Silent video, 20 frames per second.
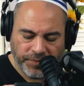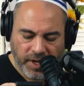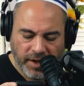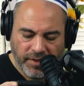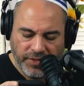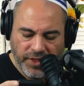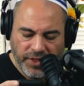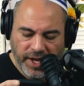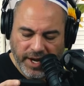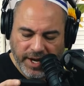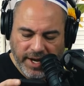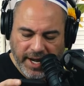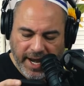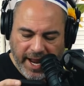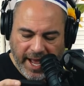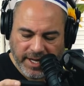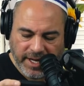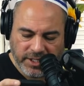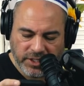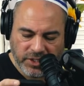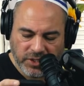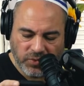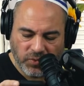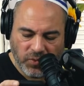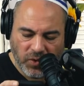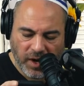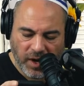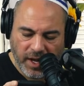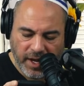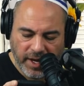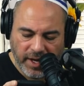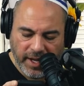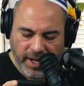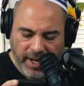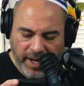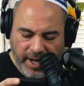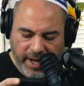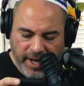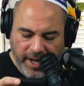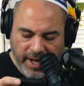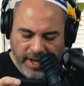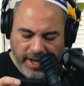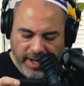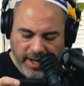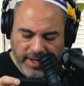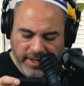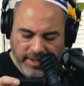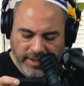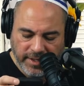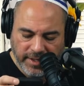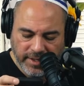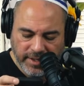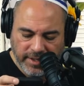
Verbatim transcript: The next one, and